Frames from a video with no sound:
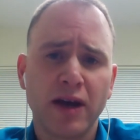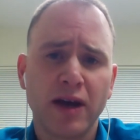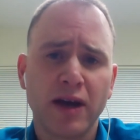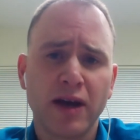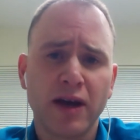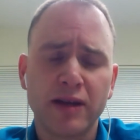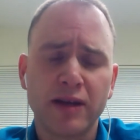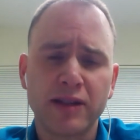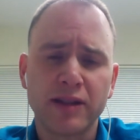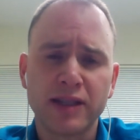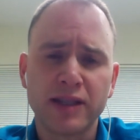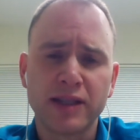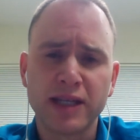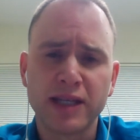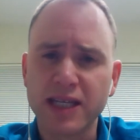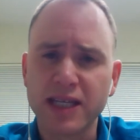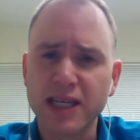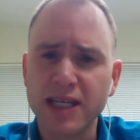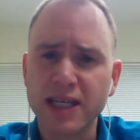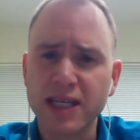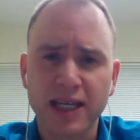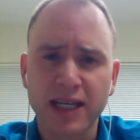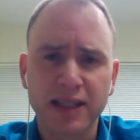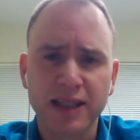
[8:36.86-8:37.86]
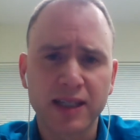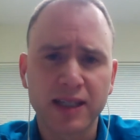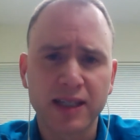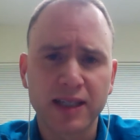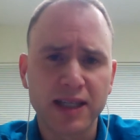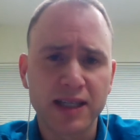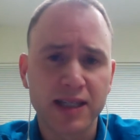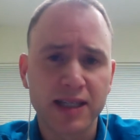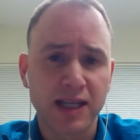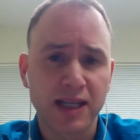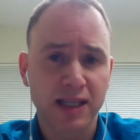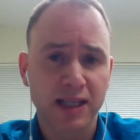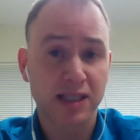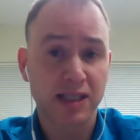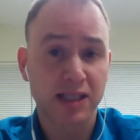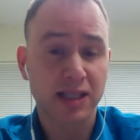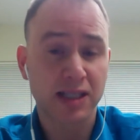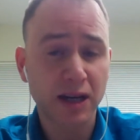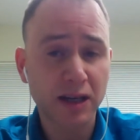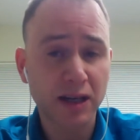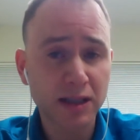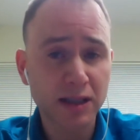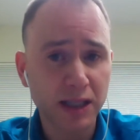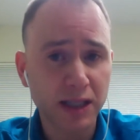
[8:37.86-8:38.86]
disease entities that
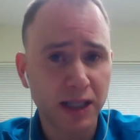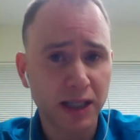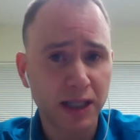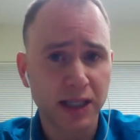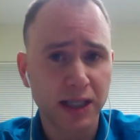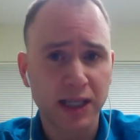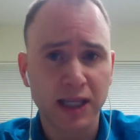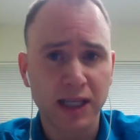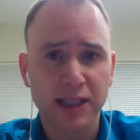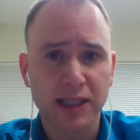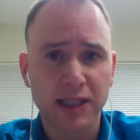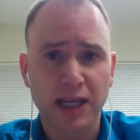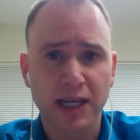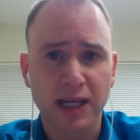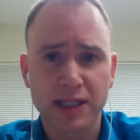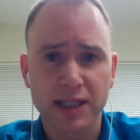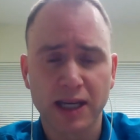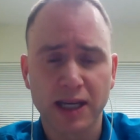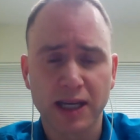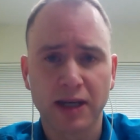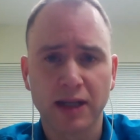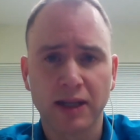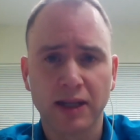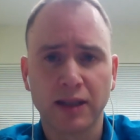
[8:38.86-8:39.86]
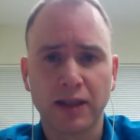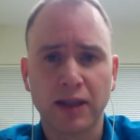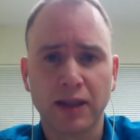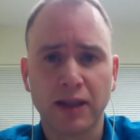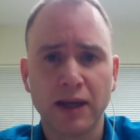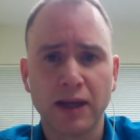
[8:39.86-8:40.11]
start in the intestine